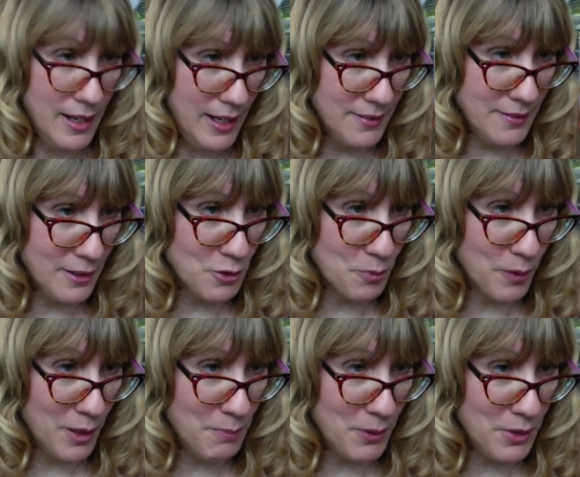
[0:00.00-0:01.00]
It says
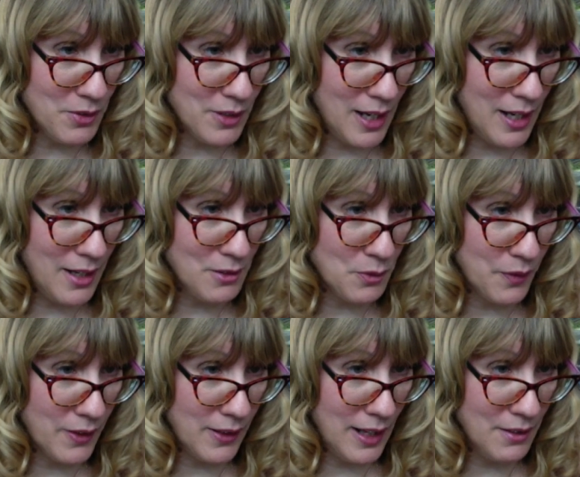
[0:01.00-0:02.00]
bright blue skies
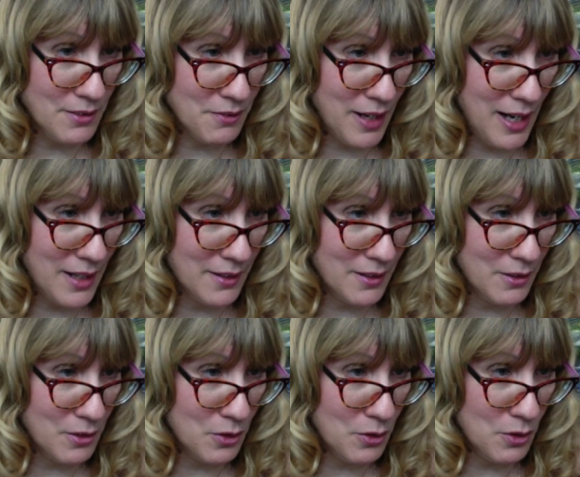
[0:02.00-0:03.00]
with clouds of
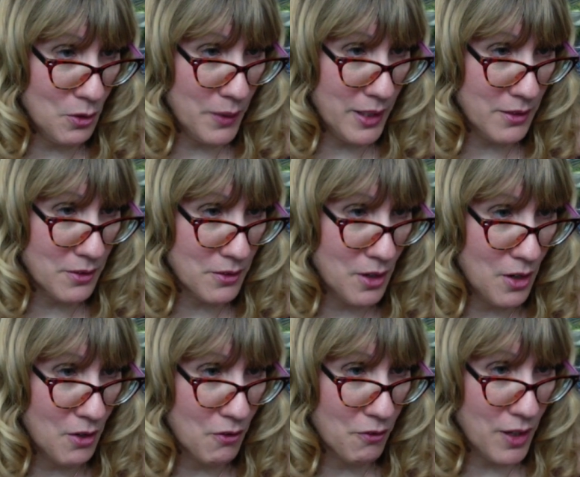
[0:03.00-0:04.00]
cotton, cool winds
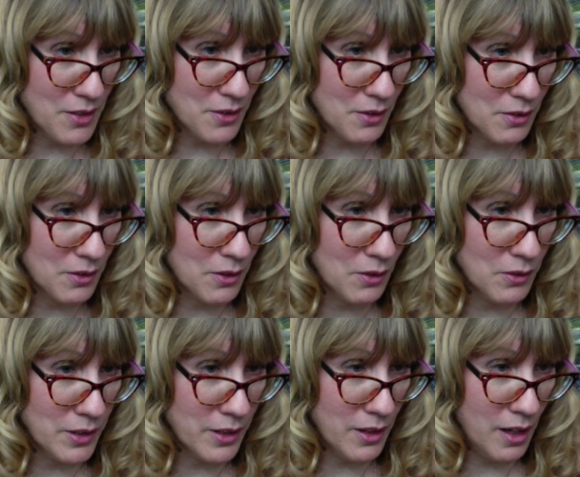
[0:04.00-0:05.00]
rustle
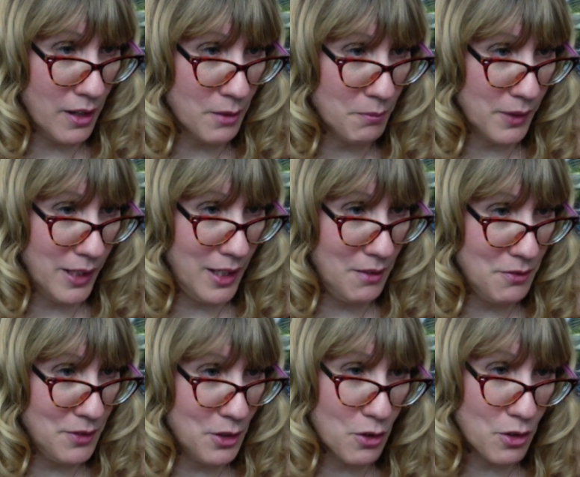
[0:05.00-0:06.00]
golden autumn
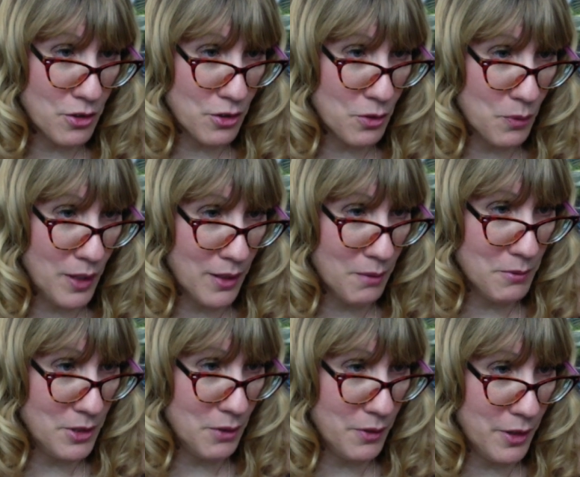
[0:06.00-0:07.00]
leaves. The orchard
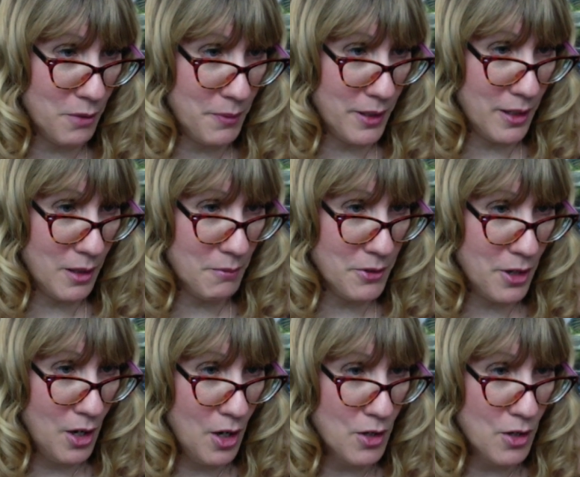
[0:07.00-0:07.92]
welcomes you with open arms.